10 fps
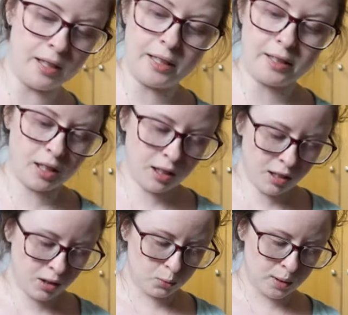here
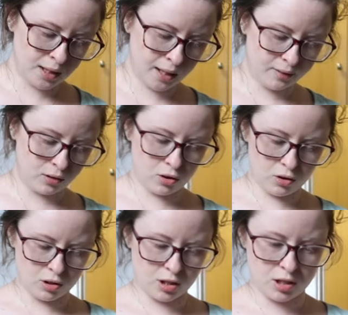we have
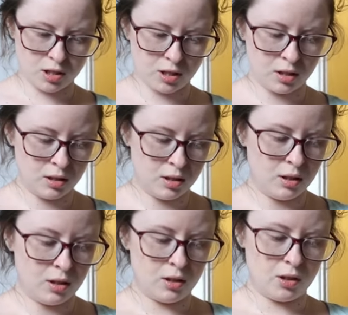got
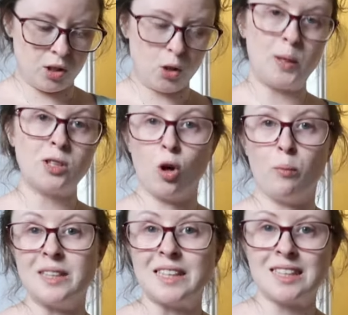Louis
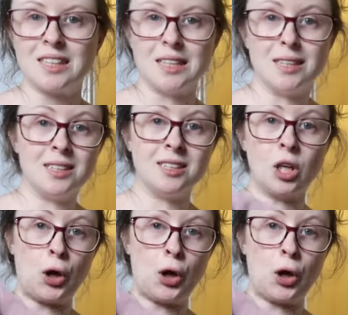Tomlinson's